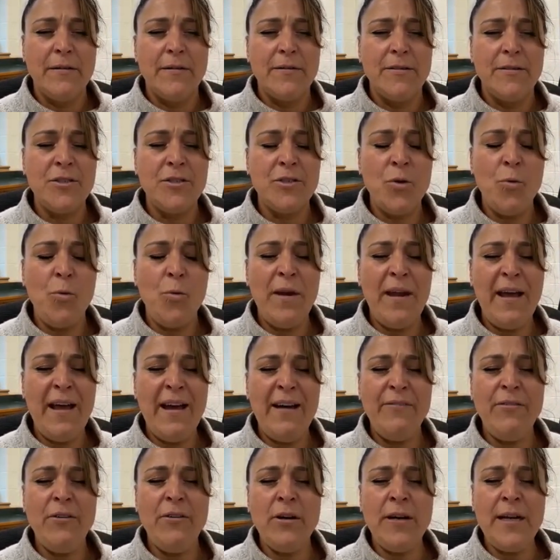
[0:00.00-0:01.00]
So
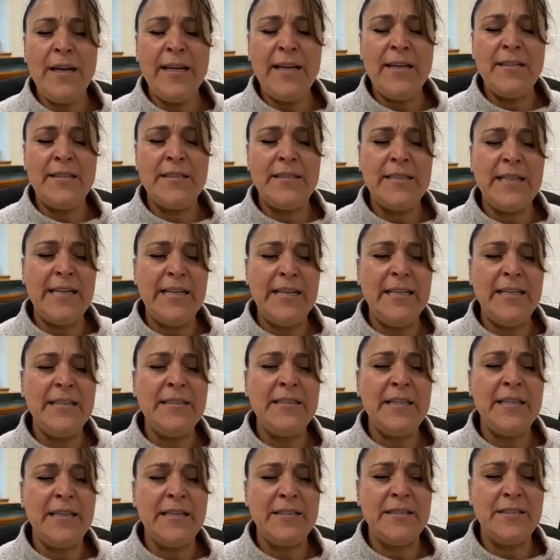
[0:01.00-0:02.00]
whatever it is
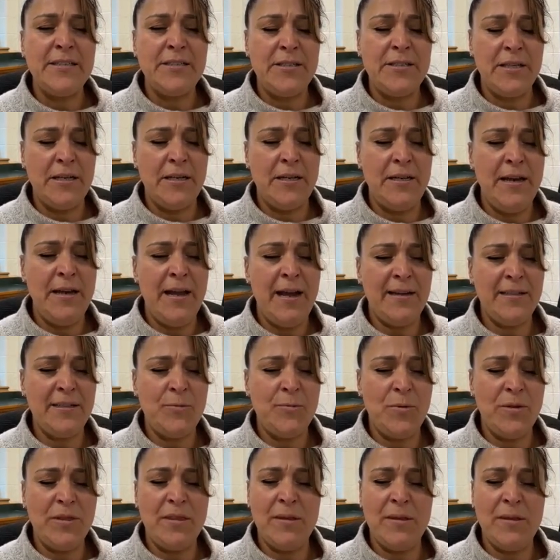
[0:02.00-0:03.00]
easiest to
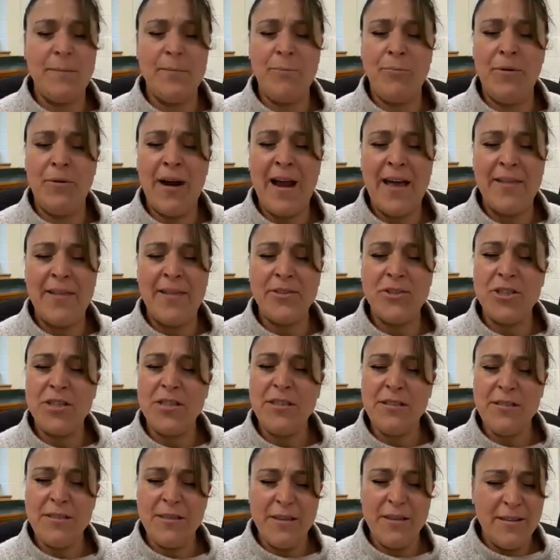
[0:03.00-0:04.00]
connect with the breath,
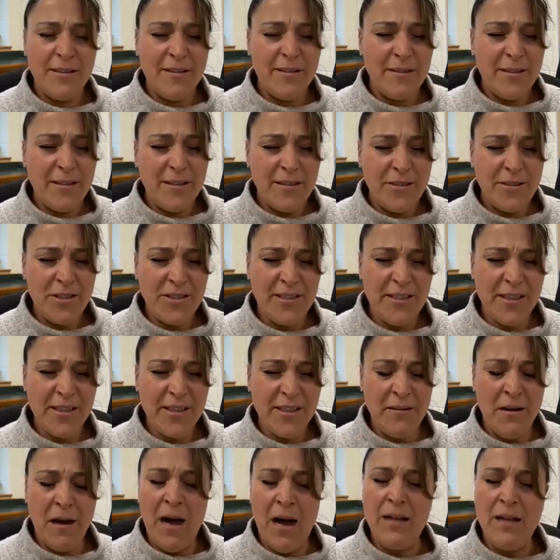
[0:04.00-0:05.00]
just just
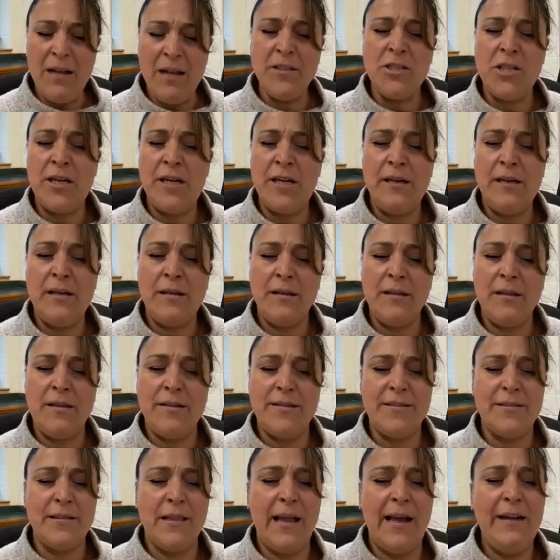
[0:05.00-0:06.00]
acknowledging
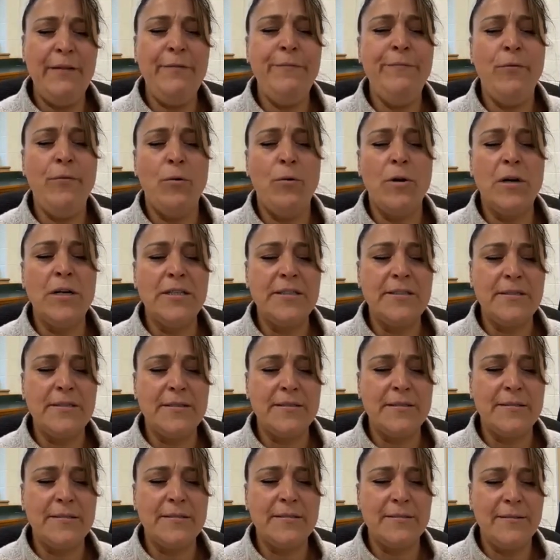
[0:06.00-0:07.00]
this life
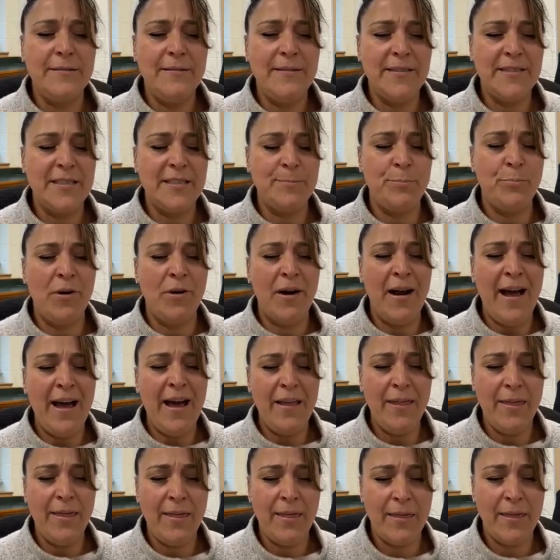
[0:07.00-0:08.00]
force, this
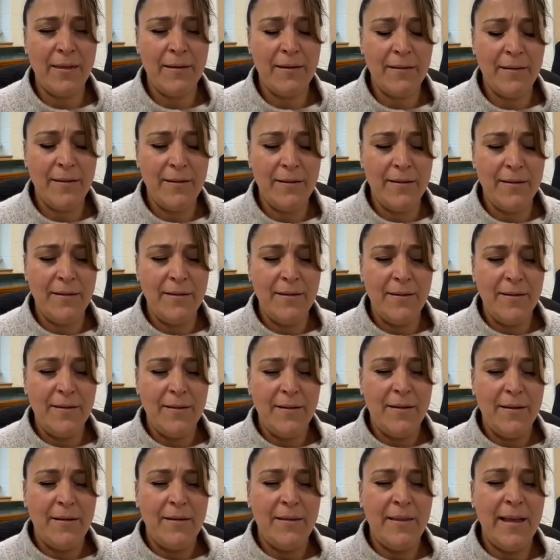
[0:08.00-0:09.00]
breath
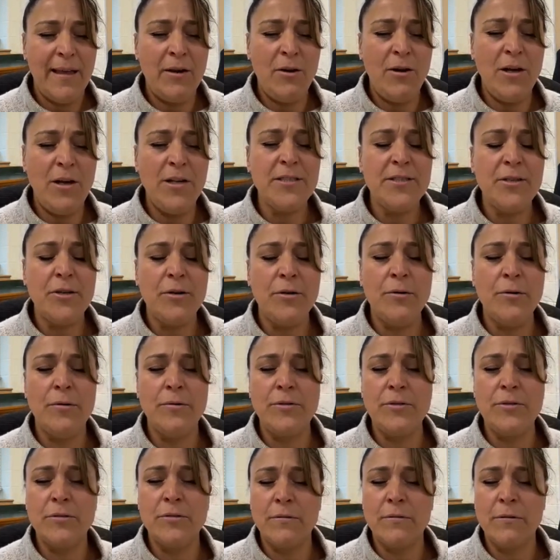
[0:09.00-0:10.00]
that also
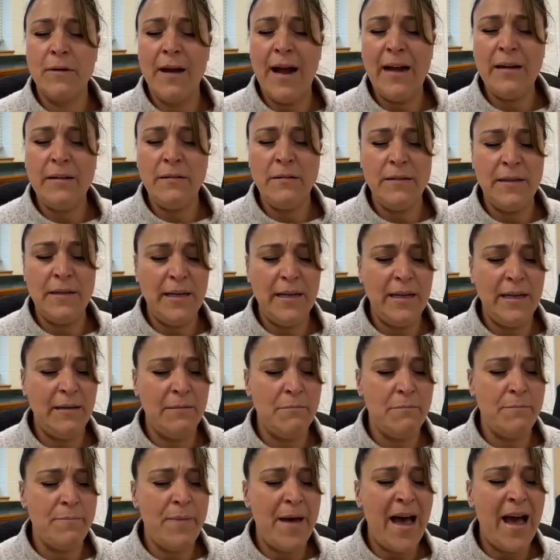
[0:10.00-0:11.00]
directly
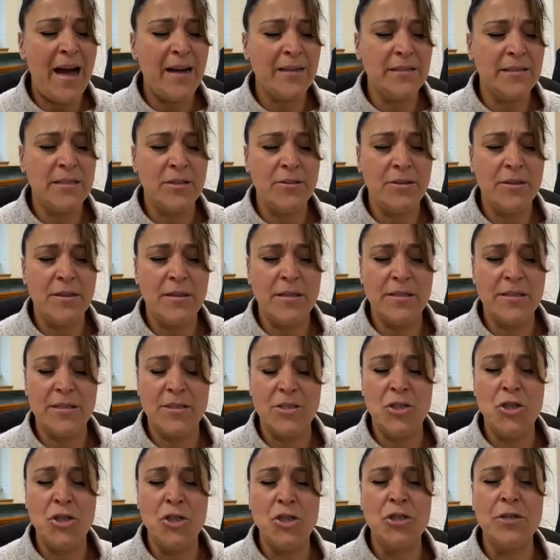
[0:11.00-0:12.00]
impacts this
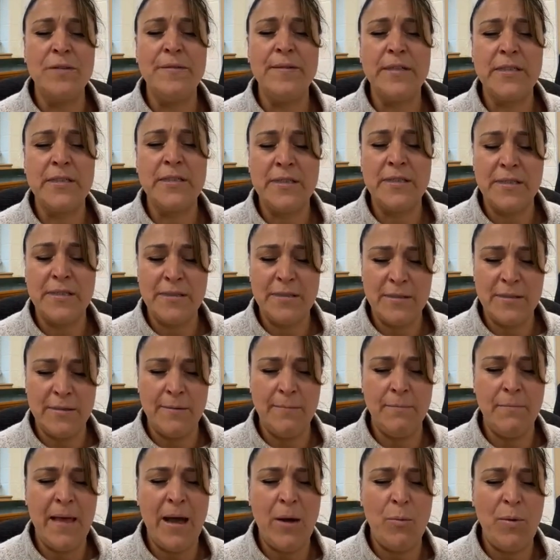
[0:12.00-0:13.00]
nervous
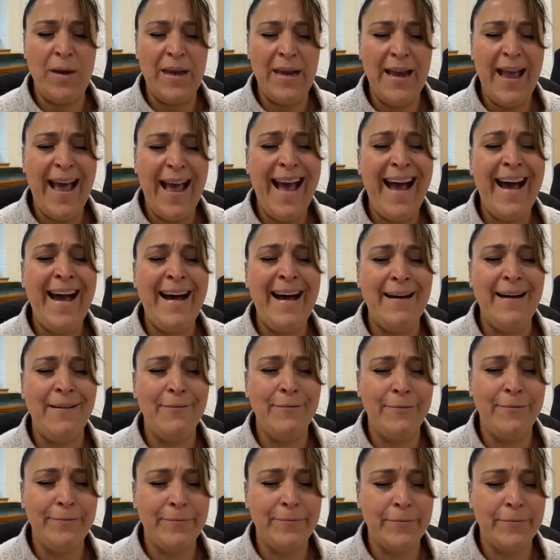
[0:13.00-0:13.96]
system that we have.